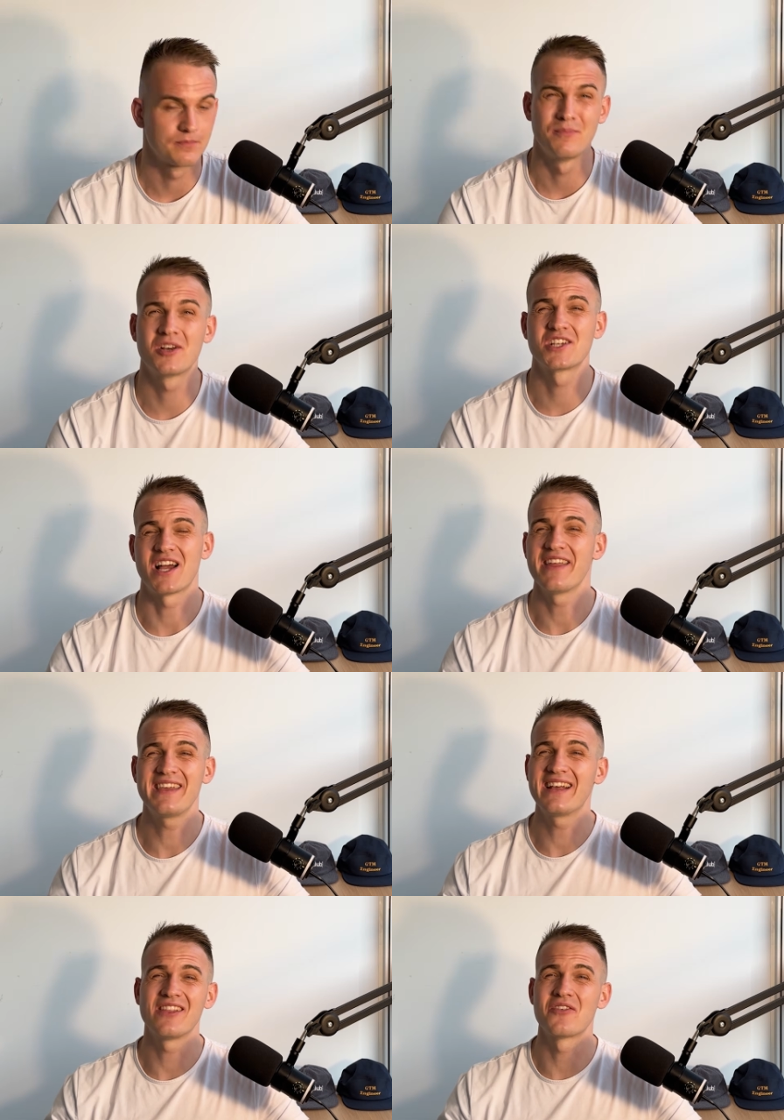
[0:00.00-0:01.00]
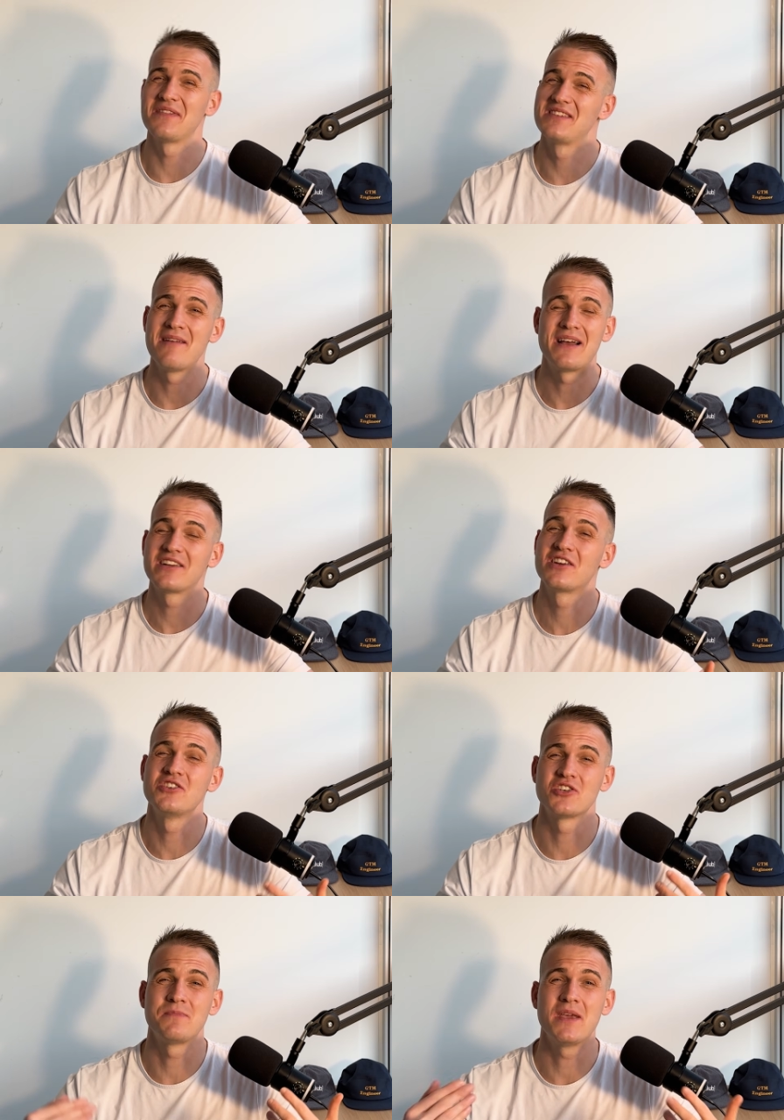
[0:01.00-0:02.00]
because I think a lot of the time that can
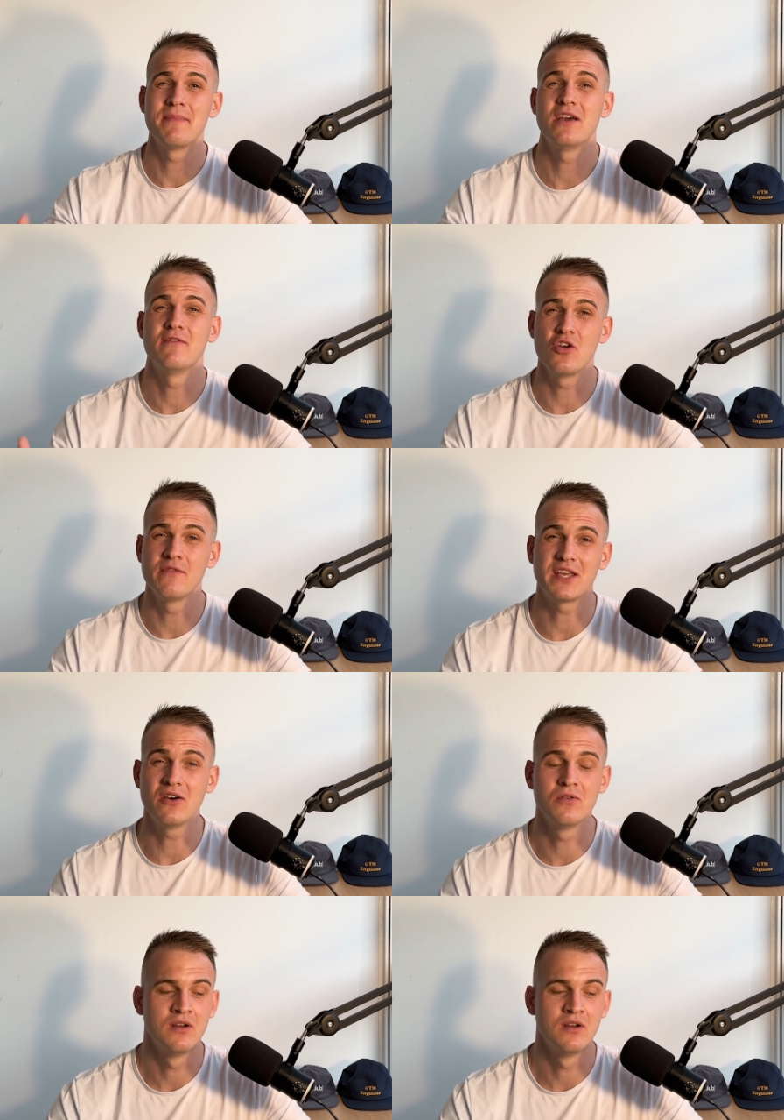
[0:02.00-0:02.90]
just be a bit of an overkill.